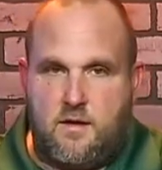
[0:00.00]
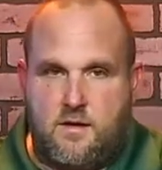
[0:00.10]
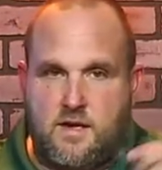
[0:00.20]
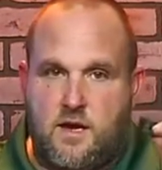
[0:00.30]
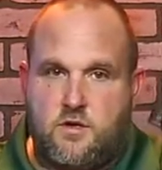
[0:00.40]

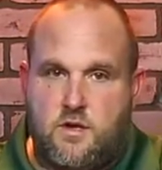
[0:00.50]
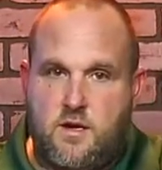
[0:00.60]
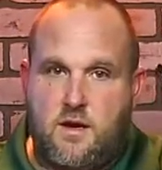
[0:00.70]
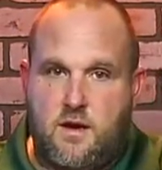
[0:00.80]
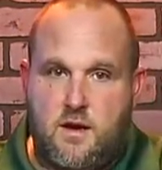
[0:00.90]
it's
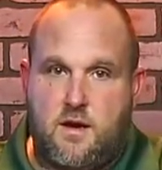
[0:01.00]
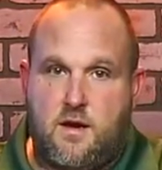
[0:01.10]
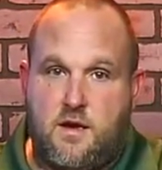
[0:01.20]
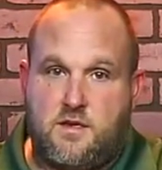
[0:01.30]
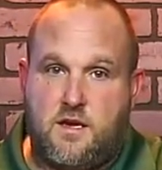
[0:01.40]
actually an
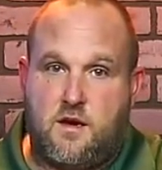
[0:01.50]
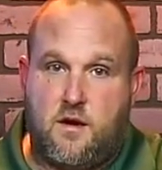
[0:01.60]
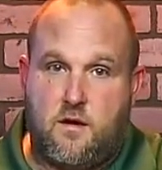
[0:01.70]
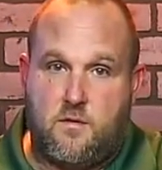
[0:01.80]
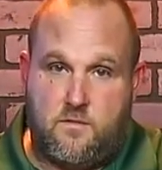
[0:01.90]
SD
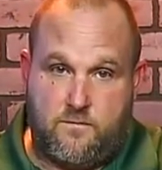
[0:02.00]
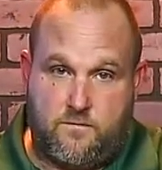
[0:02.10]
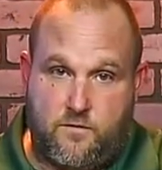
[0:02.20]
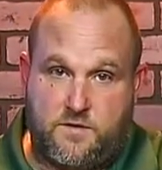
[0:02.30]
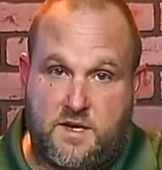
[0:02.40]
card,
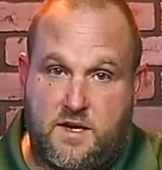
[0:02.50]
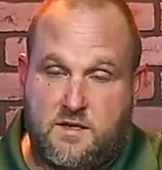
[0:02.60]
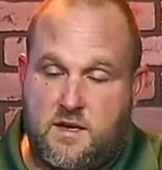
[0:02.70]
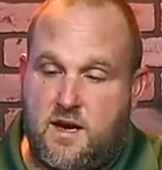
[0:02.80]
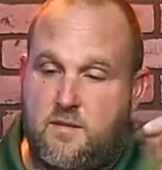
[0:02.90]
full-size
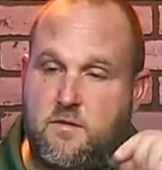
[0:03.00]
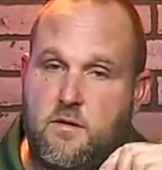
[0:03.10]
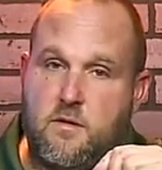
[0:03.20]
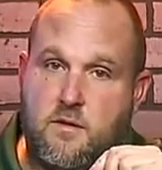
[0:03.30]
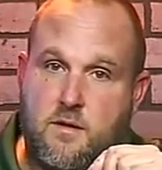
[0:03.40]

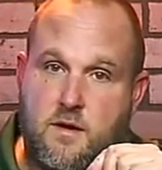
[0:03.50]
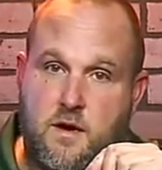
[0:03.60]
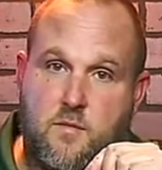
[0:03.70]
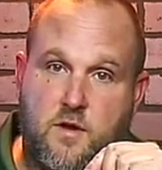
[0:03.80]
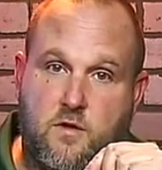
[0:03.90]
adapter, and a
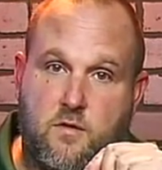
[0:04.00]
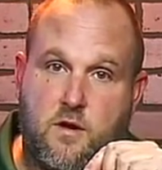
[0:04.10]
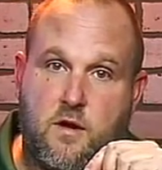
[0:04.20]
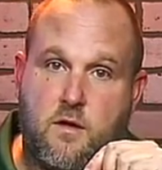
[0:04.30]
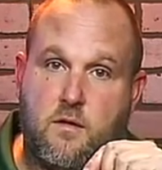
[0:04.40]
micro
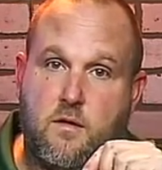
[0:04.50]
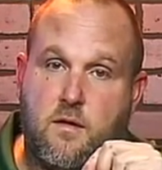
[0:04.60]
card.